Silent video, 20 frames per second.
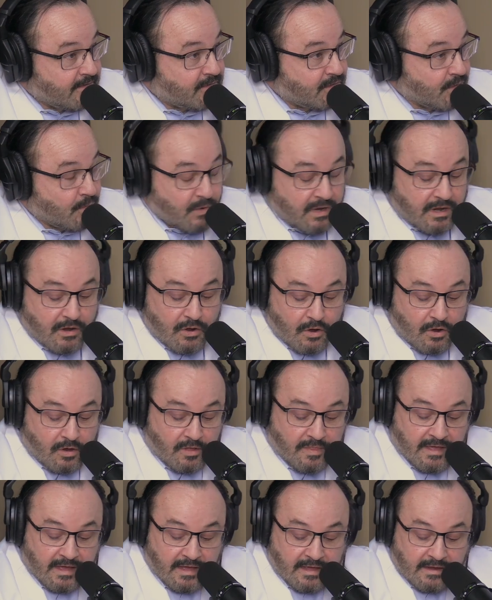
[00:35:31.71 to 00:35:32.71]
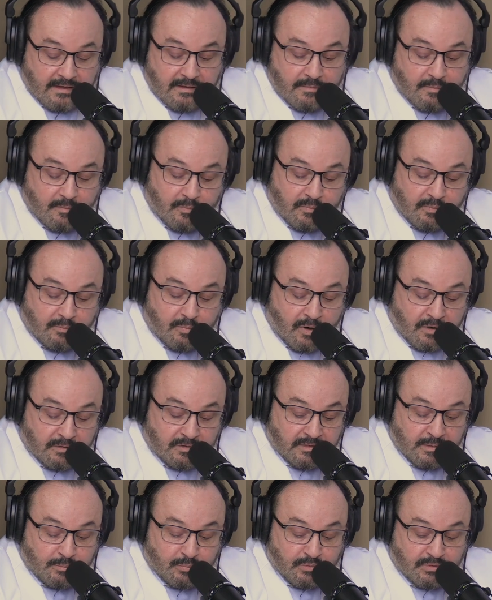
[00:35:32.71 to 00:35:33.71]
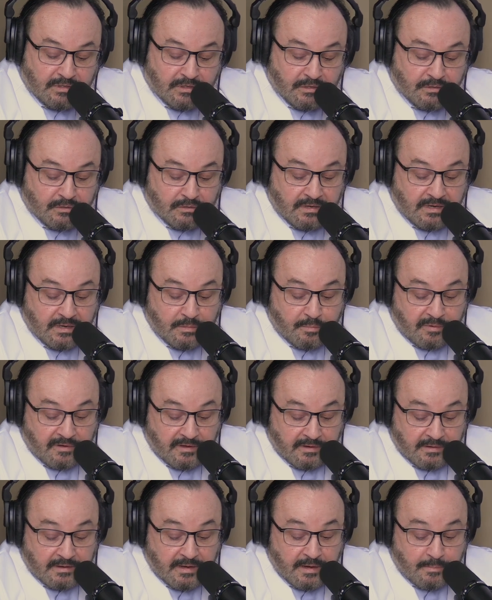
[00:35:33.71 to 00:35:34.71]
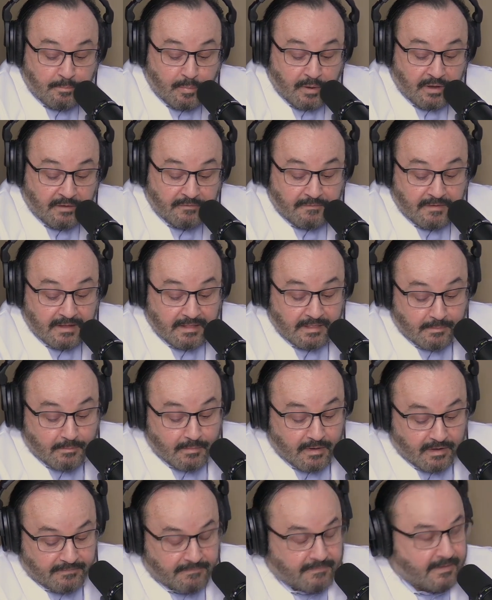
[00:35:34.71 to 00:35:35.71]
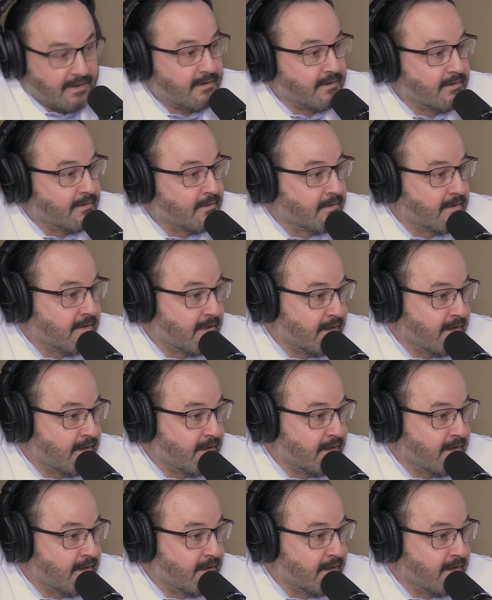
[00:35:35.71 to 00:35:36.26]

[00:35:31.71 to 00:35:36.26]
And so we call that part of the procedure depuffing the muffin. Okay.